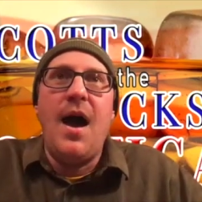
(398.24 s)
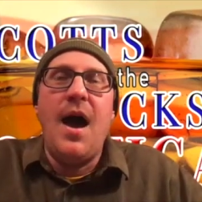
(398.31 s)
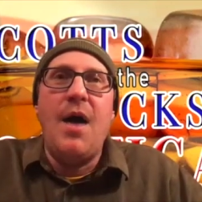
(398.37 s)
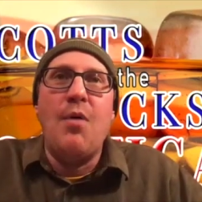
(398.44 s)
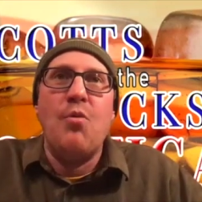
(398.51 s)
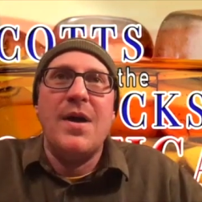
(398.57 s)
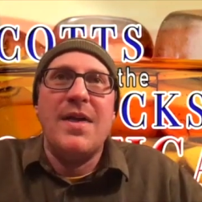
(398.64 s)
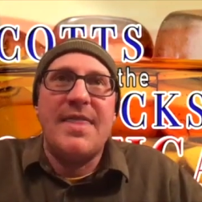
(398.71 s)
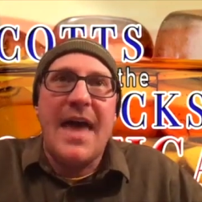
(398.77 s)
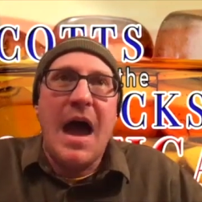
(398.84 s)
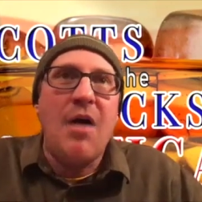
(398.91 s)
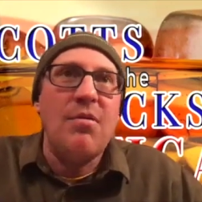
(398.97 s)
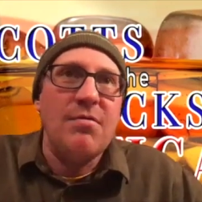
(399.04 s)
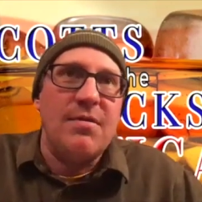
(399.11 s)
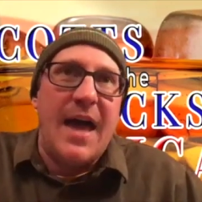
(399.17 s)

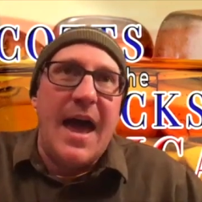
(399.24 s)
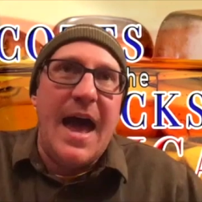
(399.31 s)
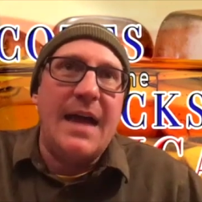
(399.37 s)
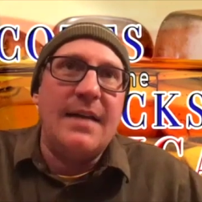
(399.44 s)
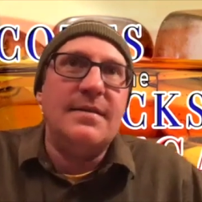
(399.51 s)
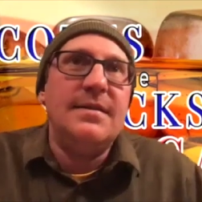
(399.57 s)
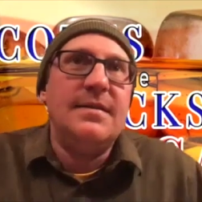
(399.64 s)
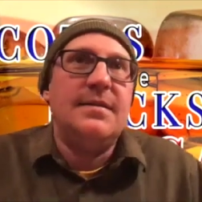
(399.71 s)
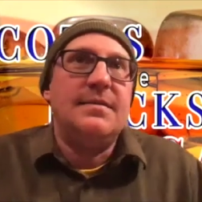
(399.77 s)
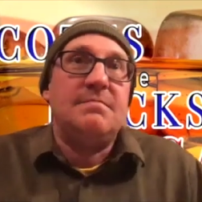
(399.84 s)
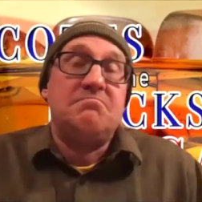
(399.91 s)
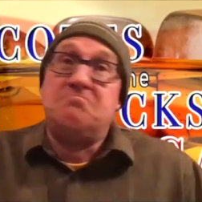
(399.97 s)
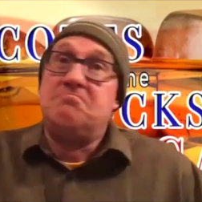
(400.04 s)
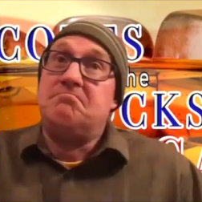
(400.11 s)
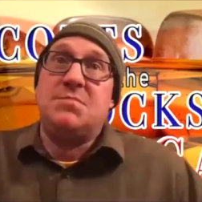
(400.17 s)
without that,
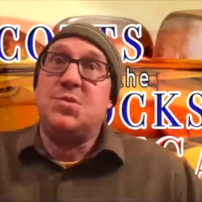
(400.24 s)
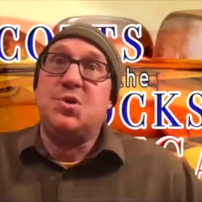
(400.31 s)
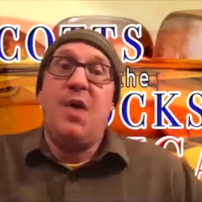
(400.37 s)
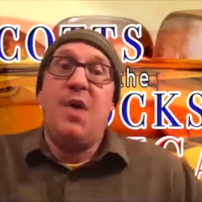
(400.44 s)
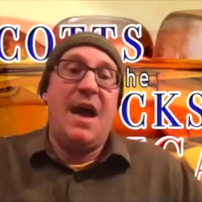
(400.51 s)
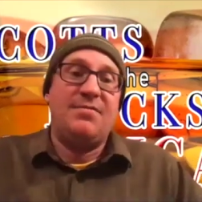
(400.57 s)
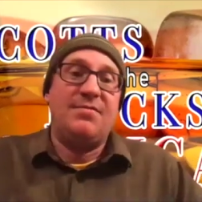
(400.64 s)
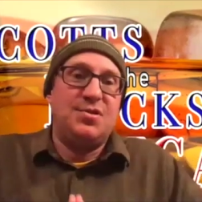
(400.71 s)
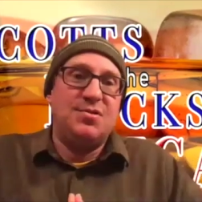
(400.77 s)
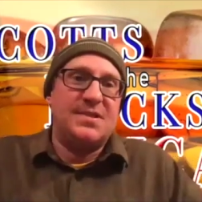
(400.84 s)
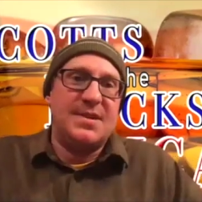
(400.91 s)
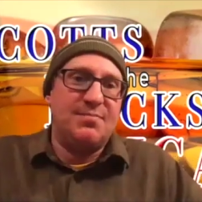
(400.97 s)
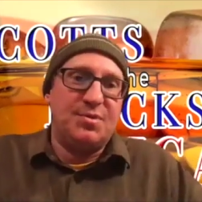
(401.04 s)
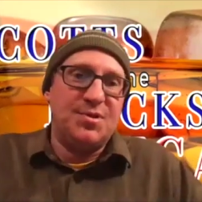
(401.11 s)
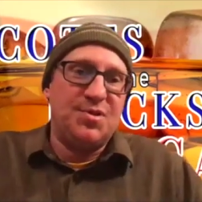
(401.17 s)
you have two
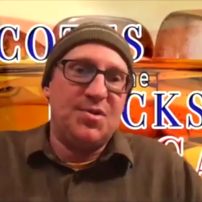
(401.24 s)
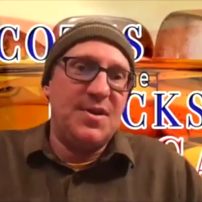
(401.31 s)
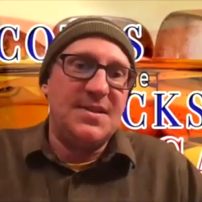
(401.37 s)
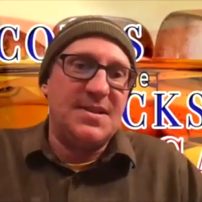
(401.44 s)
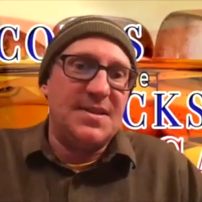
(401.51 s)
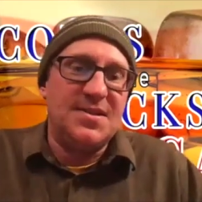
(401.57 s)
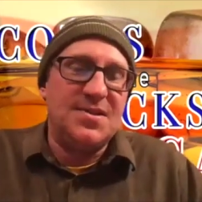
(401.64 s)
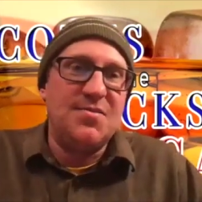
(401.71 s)
simple choices.